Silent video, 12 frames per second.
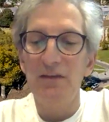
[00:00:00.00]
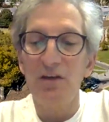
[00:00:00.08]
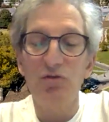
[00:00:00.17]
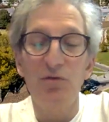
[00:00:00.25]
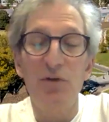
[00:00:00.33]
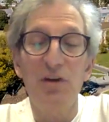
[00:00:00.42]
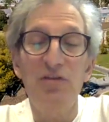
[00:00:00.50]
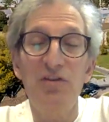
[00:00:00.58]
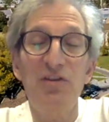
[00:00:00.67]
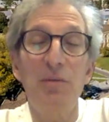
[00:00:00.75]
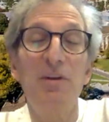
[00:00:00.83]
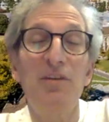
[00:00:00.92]
function is
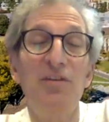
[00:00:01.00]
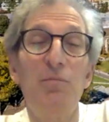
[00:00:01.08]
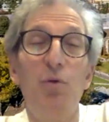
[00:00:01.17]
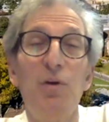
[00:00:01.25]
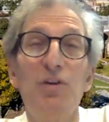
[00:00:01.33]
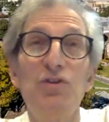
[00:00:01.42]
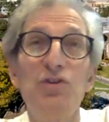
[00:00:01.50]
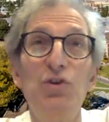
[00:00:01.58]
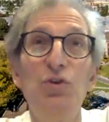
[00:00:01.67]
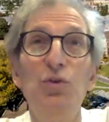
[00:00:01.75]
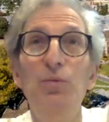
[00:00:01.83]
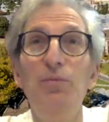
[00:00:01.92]
something that's important
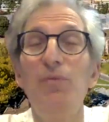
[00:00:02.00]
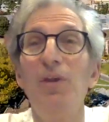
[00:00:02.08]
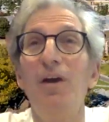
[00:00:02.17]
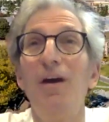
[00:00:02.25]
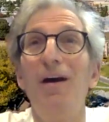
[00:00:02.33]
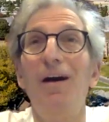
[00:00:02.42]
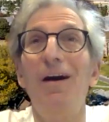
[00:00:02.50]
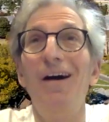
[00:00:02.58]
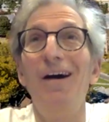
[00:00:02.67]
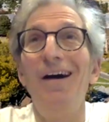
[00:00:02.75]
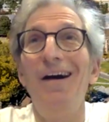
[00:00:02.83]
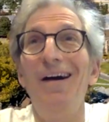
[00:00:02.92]
to
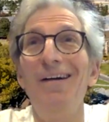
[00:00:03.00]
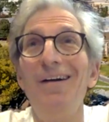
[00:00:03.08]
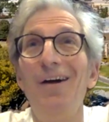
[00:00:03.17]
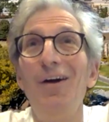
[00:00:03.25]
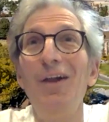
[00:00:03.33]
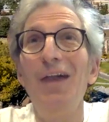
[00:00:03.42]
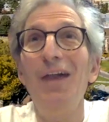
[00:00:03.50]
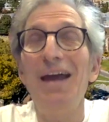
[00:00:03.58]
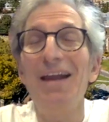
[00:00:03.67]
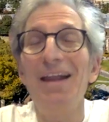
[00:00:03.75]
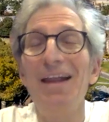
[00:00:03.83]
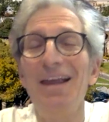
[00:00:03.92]
all
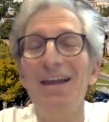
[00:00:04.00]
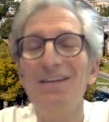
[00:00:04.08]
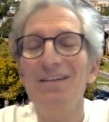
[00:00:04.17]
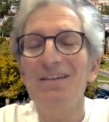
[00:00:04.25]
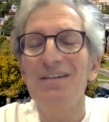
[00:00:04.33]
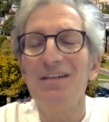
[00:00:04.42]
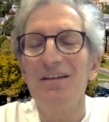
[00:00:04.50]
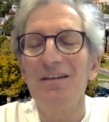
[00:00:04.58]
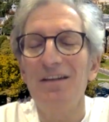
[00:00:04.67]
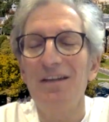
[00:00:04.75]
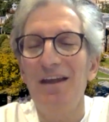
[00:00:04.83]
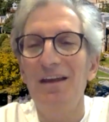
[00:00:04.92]
adolescents
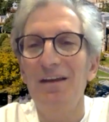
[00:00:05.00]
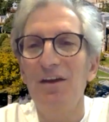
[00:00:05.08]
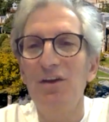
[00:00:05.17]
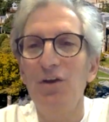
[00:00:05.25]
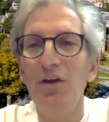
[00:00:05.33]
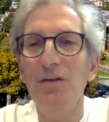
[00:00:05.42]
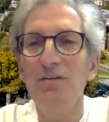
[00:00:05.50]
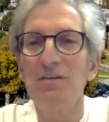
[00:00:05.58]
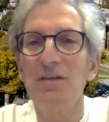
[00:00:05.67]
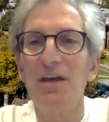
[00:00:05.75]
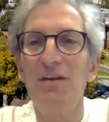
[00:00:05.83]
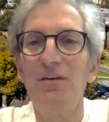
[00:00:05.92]
and adults,
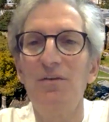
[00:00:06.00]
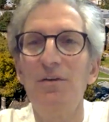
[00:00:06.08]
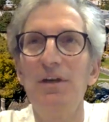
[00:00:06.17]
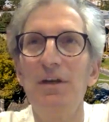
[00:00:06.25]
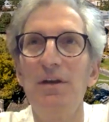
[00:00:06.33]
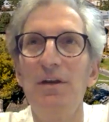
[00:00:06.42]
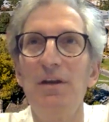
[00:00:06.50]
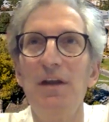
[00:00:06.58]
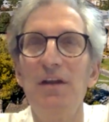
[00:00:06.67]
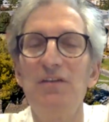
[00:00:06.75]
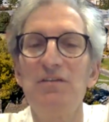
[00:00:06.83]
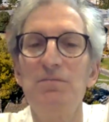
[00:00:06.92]
and
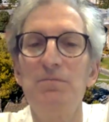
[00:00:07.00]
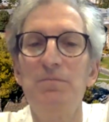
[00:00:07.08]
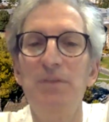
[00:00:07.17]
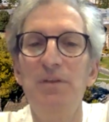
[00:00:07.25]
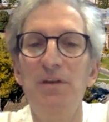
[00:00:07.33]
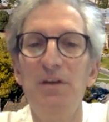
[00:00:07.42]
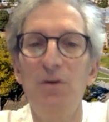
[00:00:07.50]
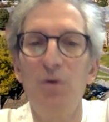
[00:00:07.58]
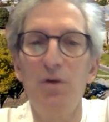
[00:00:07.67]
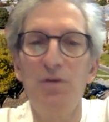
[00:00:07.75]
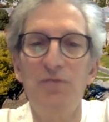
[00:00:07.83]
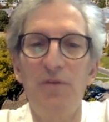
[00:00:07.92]
it's been
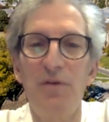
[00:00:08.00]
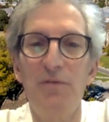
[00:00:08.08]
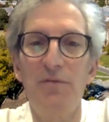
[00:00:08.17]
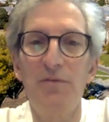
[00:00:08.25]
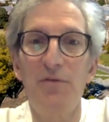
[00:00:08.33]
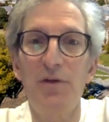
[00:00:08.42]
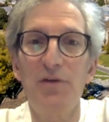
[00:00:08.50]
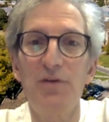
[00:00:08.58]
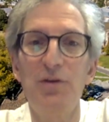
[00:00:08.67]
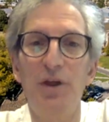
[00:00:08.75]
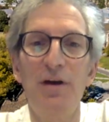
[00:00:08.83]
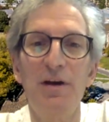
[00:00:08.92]
ignored for far too
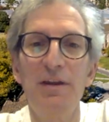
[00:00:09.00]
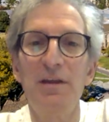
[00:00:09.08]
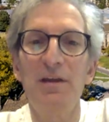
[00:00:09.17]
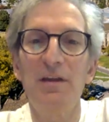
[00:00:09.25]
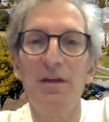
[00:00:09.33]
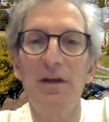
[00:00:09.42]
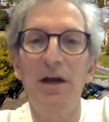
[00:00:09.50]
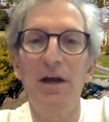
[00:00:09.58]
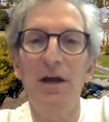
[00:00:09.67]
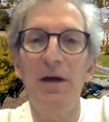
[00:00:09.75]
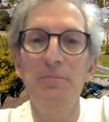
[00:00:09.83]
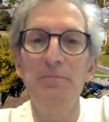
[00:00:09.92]
long in the
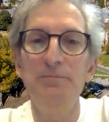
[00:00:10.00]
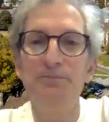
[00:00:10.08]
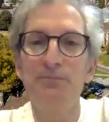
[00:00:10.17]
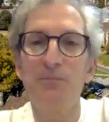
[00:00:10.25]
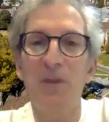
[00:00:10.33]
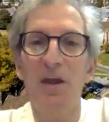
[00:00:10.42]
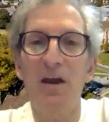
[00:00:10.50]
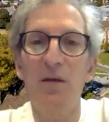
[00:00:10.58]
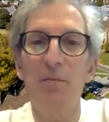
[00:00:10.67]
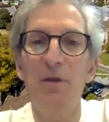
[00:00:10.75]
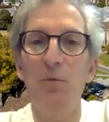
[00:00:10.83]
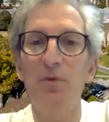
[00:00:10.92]
care of
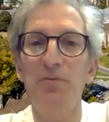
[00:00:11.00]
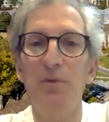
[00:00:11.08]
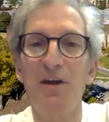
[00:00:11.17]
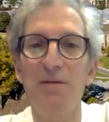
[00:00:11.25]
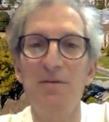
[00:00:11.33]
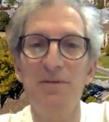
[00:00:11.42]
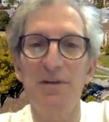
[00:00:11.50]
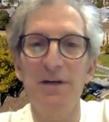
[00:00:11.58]
people with spina bifida.